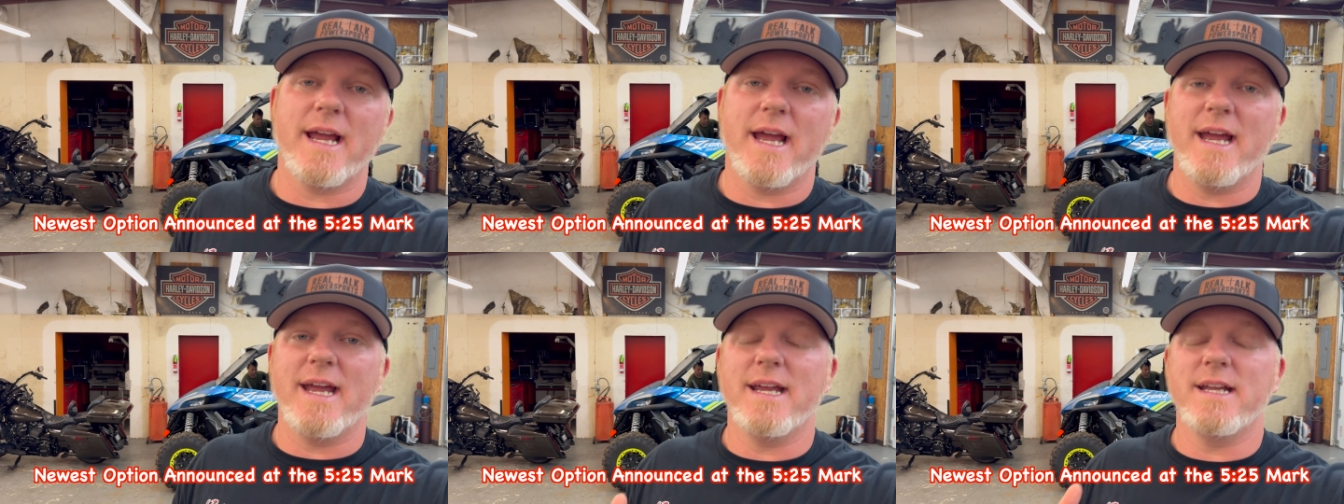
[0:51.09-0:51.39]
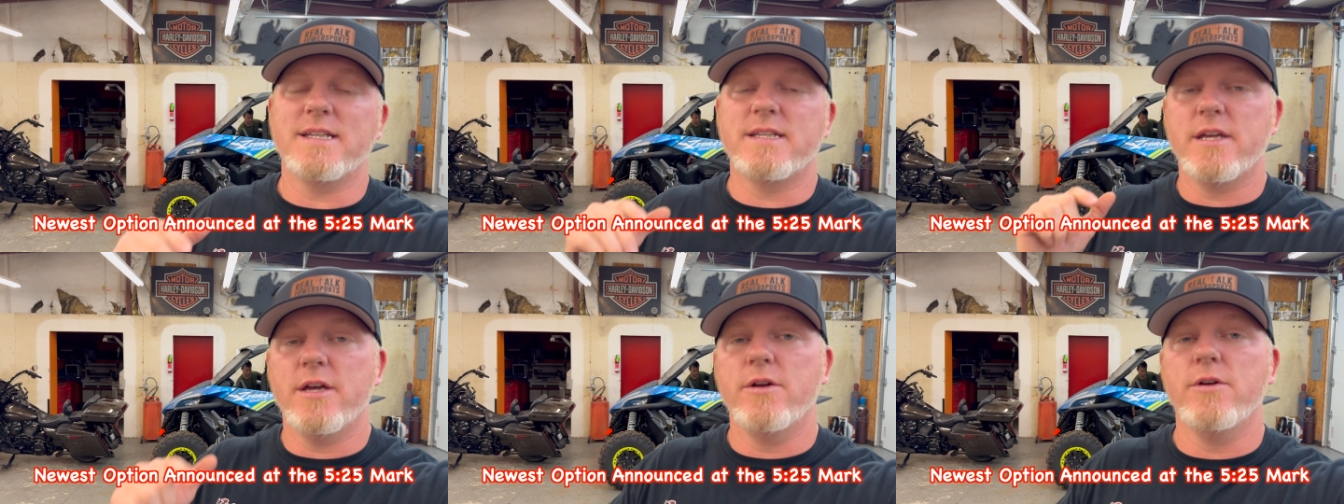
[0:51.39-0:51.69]
a
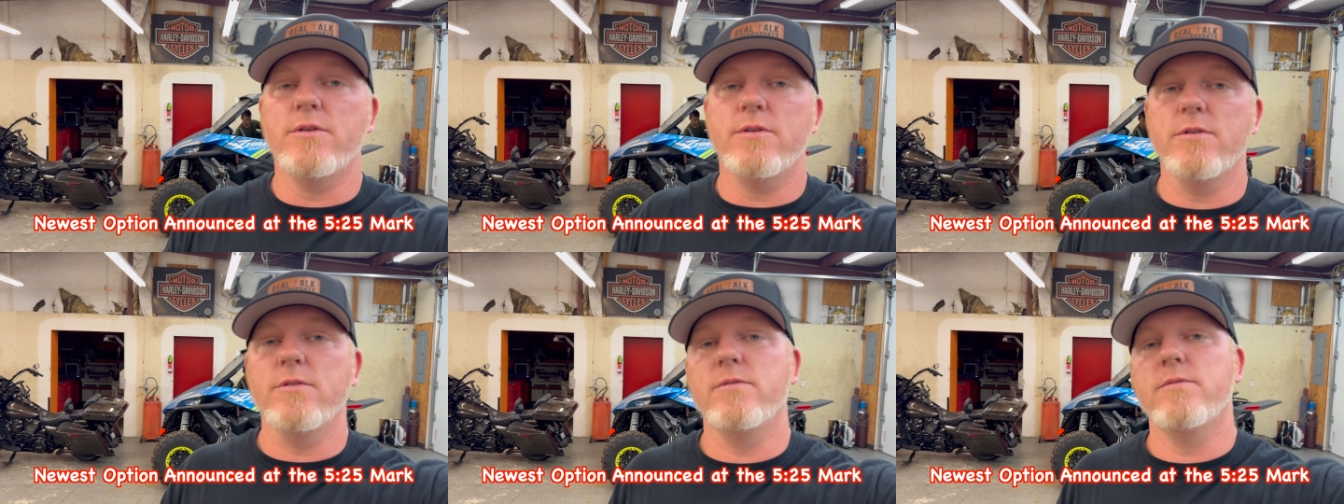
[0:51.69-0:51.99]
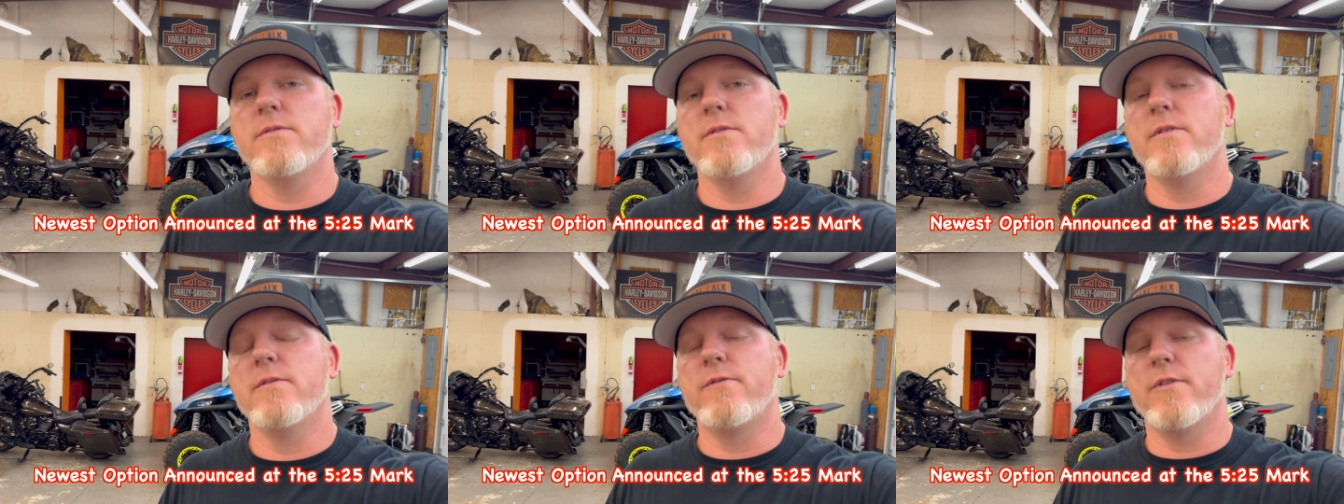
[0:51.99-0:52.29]

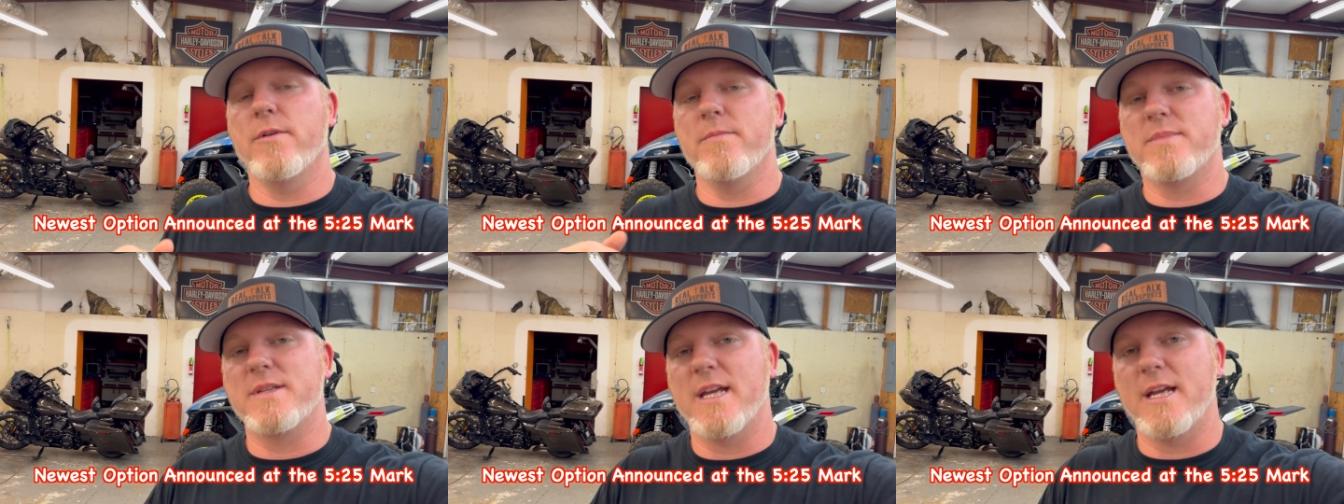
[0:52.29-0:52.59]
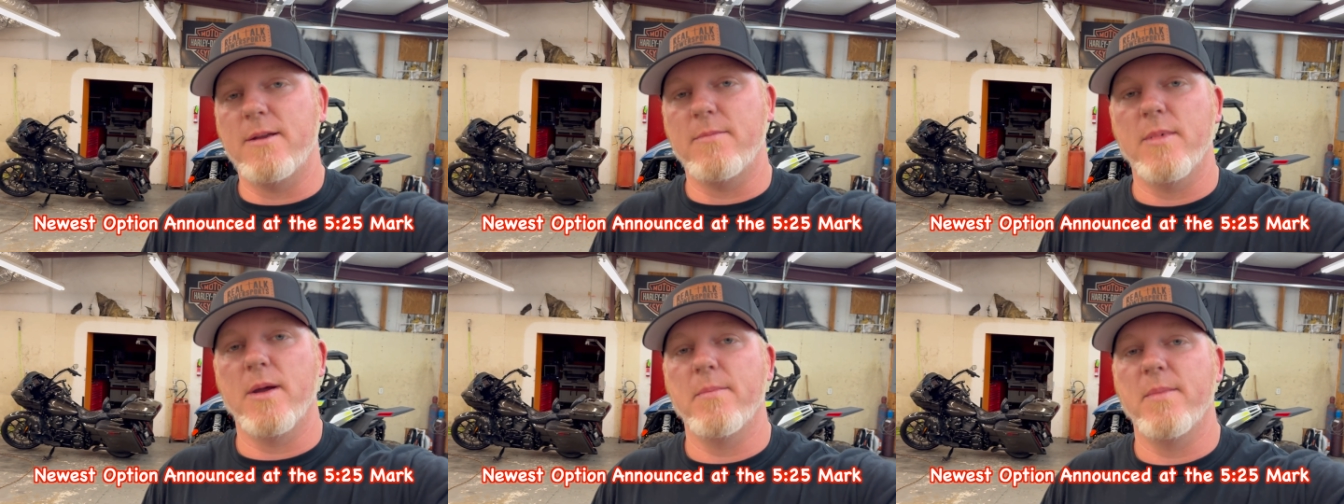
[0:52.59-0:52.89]
tune from
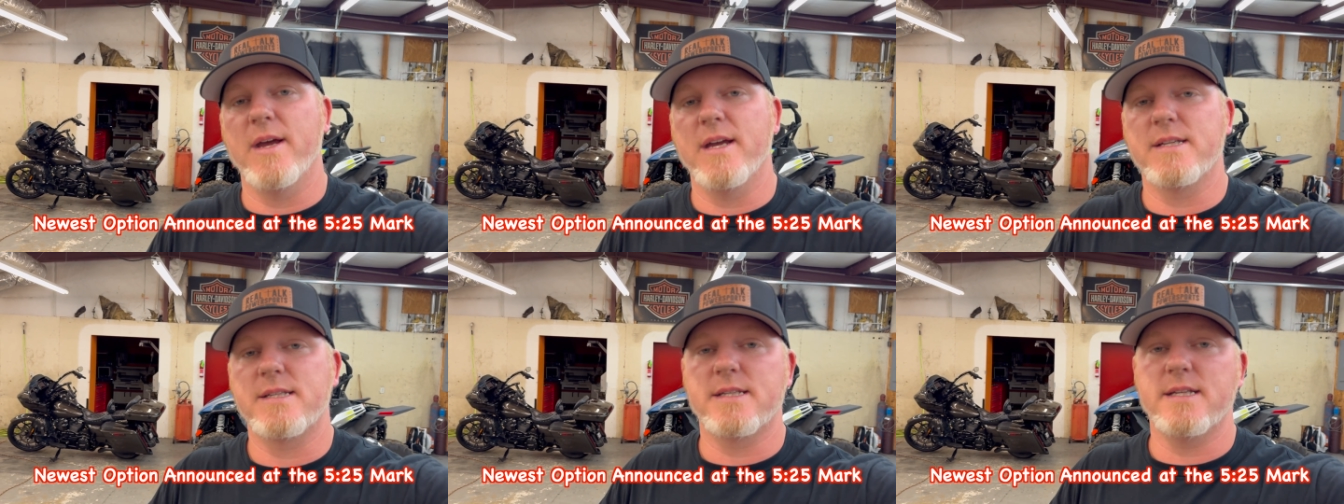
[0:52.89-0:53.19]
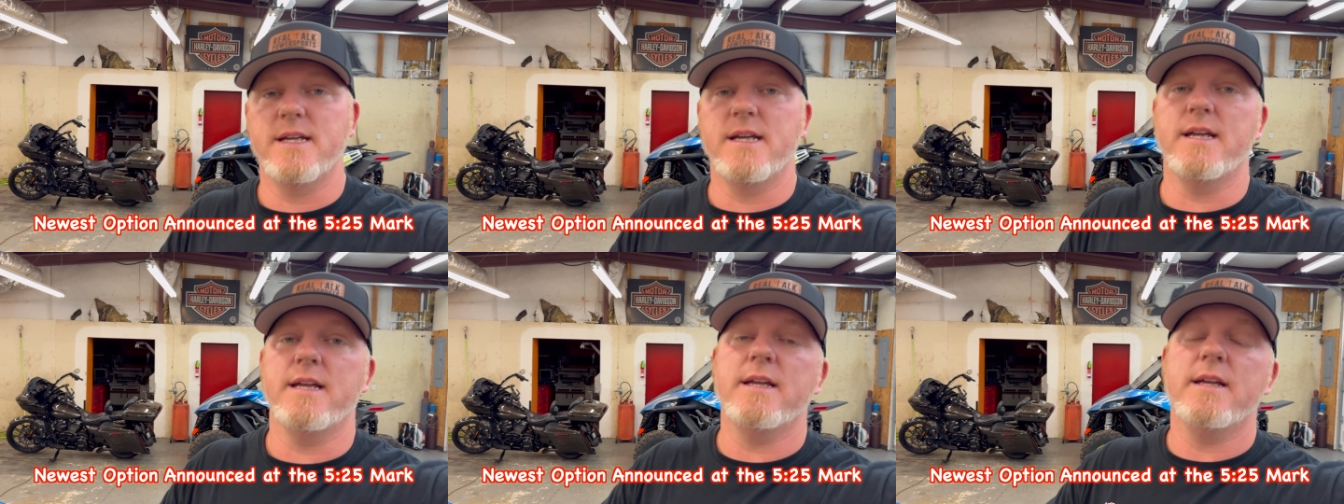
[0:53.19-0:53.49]
Team
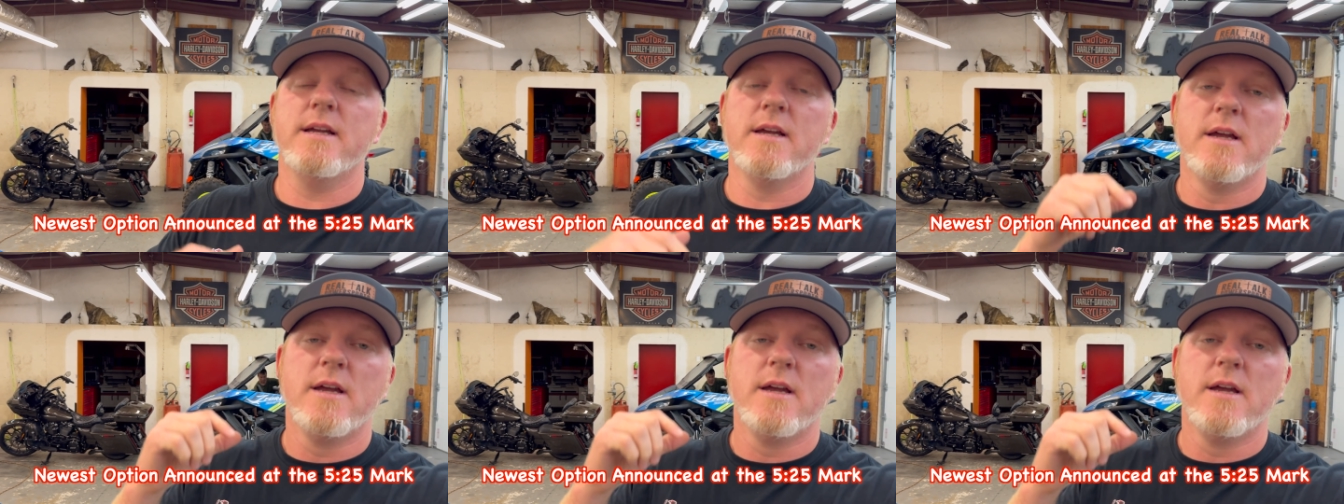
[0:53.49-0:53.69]
MSC